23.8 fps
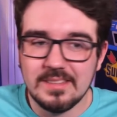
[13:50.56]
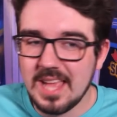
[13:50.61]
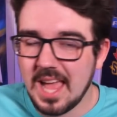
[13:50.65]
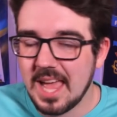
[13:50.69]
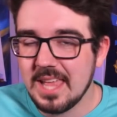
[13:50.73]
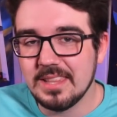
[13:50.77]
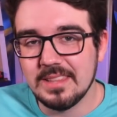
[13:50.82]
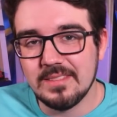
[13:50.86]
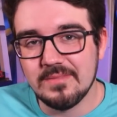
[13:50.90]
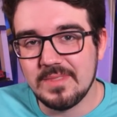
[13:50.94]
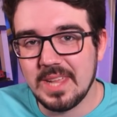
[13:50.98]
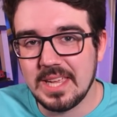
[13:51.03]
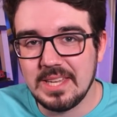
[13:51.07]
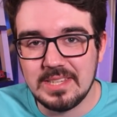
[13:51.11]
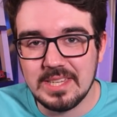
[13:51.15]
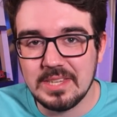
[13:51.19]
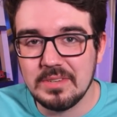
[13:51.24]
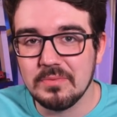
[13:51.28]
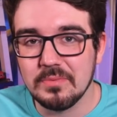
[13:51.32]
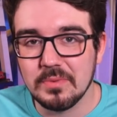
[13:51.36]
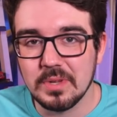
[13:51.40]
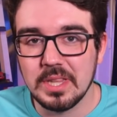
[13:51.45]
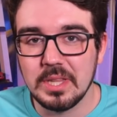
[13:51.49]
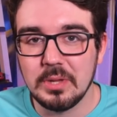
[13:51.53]
and they
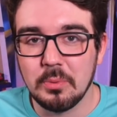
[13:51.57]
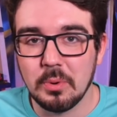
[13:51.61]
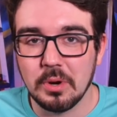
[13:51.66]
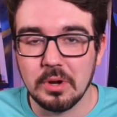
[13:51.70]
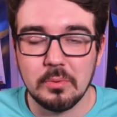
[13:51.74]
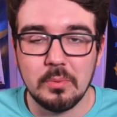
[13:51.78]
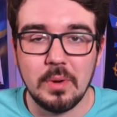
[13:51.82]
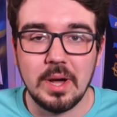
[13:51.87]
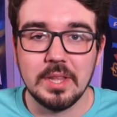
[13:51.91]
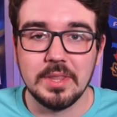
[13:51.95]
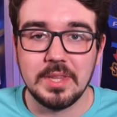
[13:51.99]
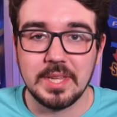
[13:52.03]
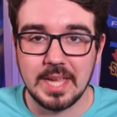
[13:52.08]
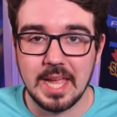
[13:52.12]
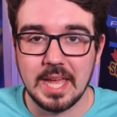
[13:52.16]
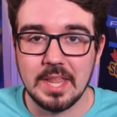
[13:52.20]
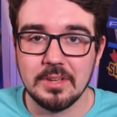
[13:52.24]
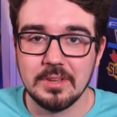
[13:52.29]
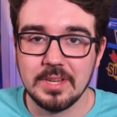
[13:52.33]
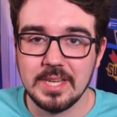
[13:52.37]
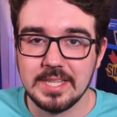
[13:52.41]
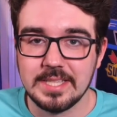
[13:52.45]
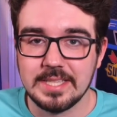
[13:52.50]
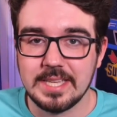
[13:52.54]
didn't really work well
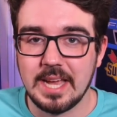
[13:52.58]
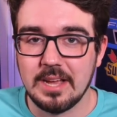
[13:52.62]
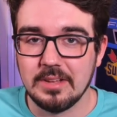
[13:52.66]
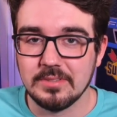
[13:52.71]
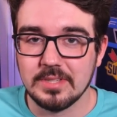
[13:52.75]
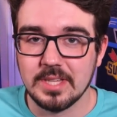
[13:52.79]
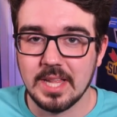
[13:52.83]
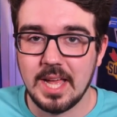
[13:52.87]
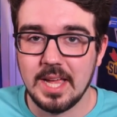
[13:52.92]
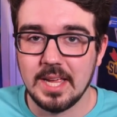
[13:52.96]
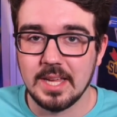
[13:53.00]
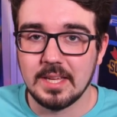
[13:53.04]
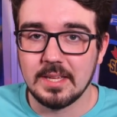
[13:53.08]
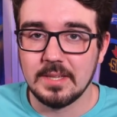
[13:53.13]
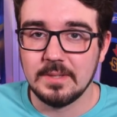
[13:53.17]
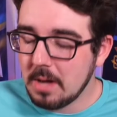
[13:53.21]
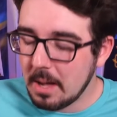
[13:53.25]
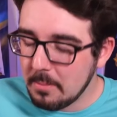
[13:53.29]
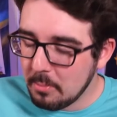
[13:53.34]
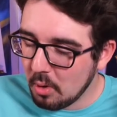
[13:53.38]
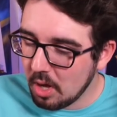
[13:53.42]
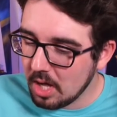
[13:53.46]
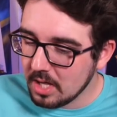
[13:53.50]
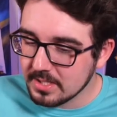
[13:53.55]
together, it sounds like.
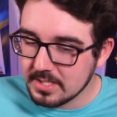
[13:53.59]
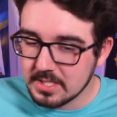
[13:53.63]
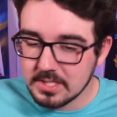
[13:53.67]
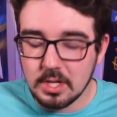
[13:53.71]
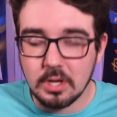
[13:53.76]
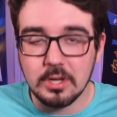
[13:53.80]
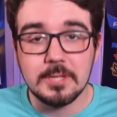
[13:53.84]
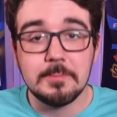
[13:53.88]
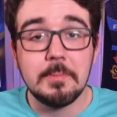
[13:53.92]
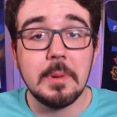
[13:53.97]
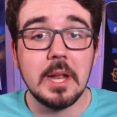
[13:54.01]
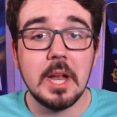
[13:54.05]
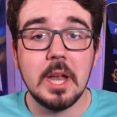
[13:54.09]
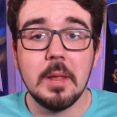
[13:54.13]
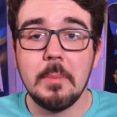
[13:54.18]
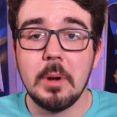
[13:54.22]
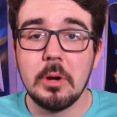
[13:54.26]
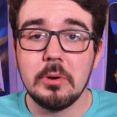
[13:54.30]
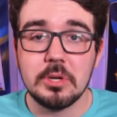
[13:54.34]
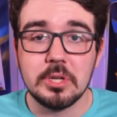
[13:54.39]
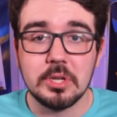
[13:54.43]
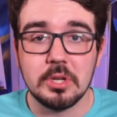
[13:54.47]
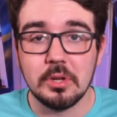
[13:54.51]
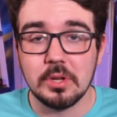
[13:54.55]
Bubba Wallace has always been an
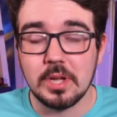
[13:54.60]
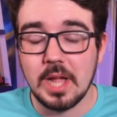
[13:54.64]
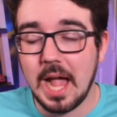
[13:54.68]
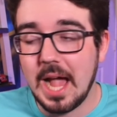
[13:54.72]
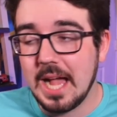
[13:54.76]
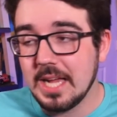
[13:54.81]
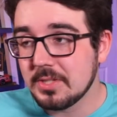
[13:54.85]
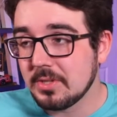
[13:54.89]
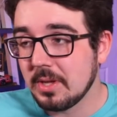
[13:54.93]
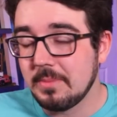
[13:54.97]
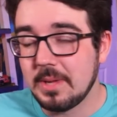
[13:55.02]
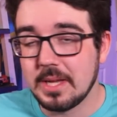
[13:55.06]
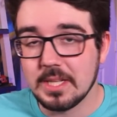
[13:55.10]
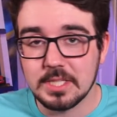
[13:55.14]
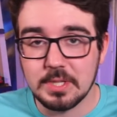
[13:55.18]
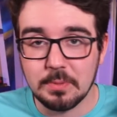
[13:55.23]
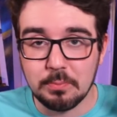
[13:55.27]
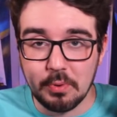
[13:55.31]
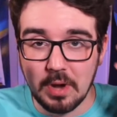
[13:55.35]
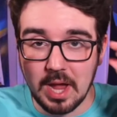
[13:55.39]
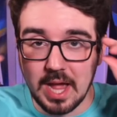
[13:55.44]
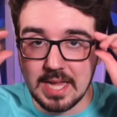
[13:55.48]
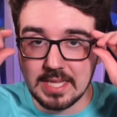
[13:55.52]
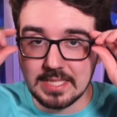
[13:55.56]
emotional guy, so I'm not
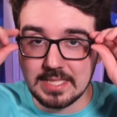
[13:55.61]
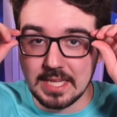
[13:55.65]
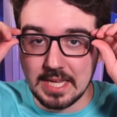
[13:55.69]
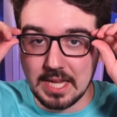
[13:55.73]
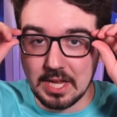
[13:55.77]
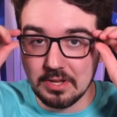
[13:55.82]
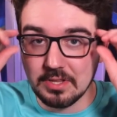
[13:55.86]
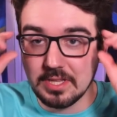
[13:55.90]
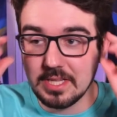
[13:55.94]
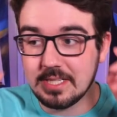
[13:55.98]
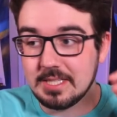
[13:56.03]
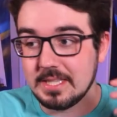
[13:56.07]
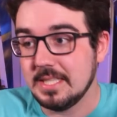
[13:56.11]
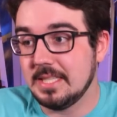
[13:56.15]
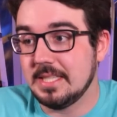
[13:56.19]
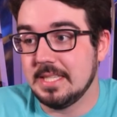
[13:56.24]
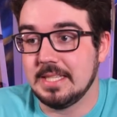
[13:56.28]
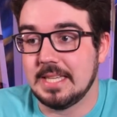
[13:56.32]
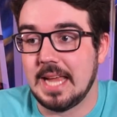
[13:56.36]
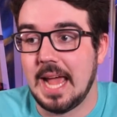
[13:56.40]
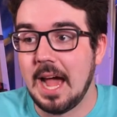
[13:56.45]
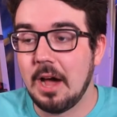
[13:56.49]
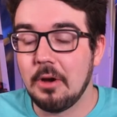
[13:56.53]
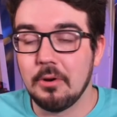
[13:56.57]
surprised to hear this. This
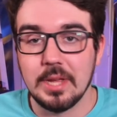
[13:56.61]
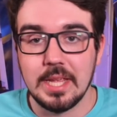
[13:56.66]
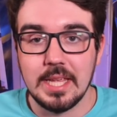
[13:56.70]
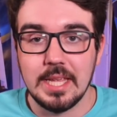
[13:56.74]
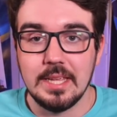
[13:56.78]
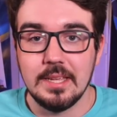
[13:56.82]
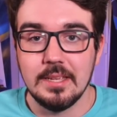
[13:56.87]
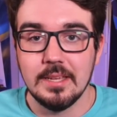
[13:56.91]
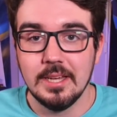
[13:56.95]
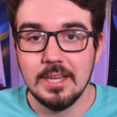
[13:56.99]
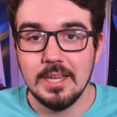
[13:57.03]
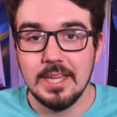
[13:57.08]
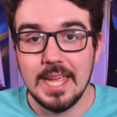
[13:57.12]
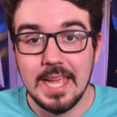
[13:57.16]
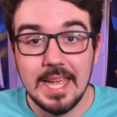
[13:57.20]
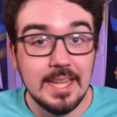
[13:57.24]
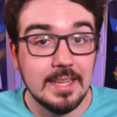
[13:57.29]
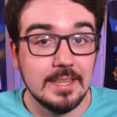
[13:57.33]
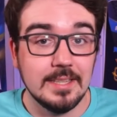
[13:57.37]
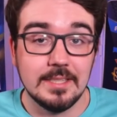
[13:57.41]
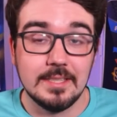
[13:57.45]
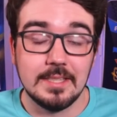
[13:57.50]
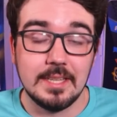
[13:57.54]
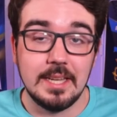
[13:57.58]
is how he
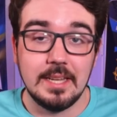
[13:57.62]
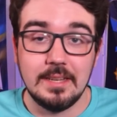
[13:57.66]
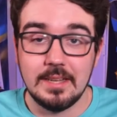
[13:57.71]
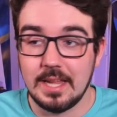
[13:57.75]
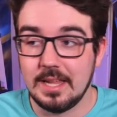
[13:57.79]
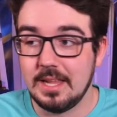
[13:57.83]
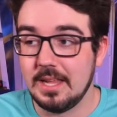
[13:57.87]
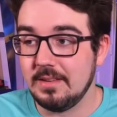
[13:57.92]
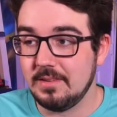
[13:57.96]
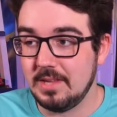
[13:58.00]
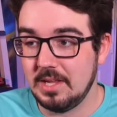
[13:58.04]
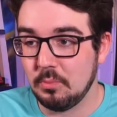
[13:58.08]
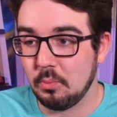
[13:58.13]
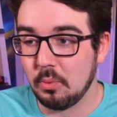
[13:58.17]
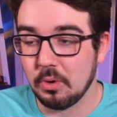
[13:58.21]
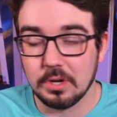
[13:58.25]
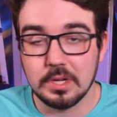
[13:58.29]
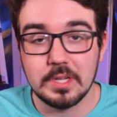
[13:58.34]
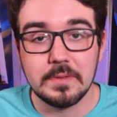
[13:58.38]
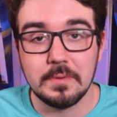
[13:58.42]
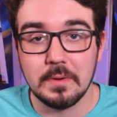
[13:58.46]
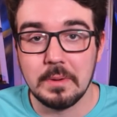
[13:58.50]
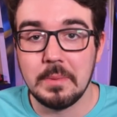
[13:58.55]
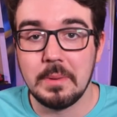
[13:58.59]
is, and it
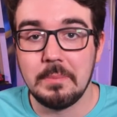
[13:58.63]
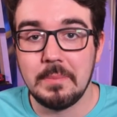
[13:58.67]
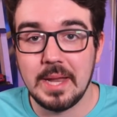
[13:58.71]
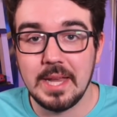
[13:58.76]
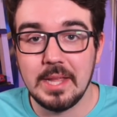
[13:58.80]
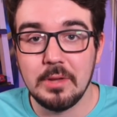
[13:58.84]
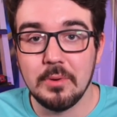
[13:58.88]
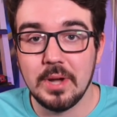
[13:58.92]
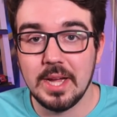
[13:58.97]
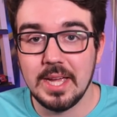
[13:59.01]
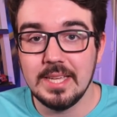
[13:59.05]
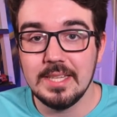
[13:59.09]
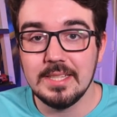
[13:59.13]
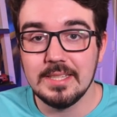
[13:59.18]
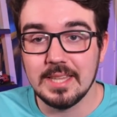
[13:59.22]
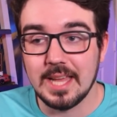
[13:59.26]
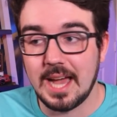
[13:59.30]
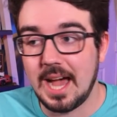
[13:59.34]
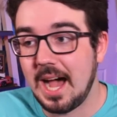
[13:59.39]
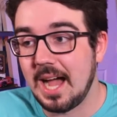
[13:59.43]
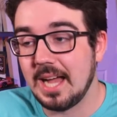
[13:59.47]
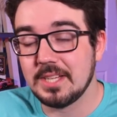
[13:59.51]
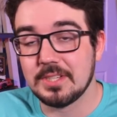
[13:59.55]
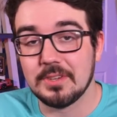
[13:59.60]
works for him in many ways.
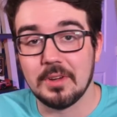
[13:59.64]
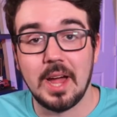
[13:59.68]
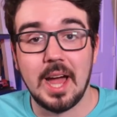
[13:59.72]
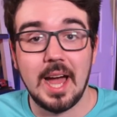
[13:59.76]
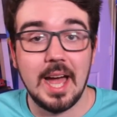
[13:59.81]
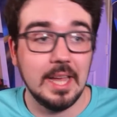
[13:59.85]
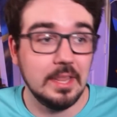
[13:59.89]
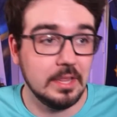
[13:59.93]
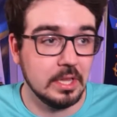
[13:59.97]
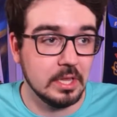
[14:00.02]
The highs are high,